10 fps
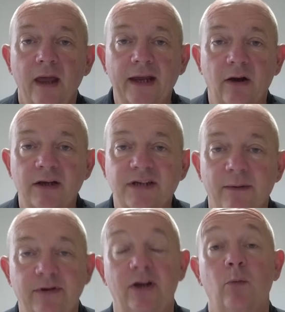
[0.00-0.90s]
Hey guys,
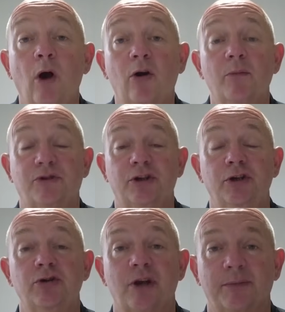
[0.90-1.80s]
how are you? Welcome to the
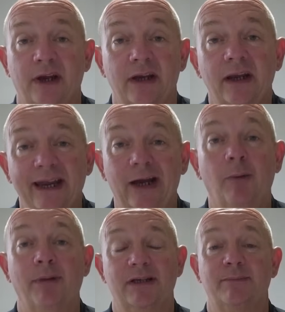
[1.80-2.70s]
news update
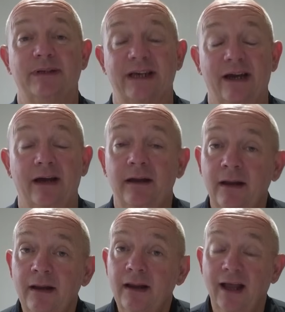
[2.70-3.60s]
here on Buzz and Pattaya.
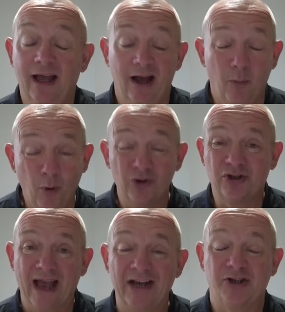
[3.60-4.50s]
I
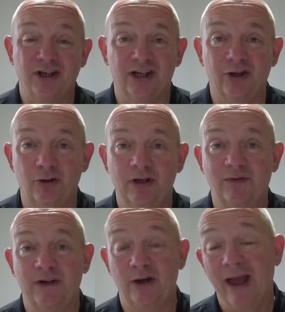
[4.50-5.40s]
was actually going to do
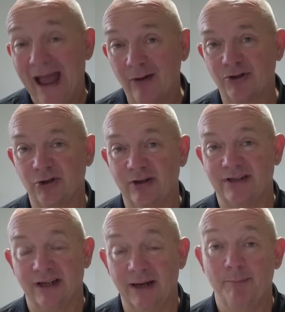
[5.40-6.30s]
this video
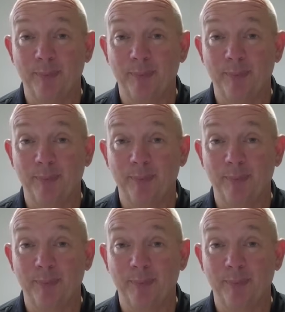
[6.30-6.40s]
outside today,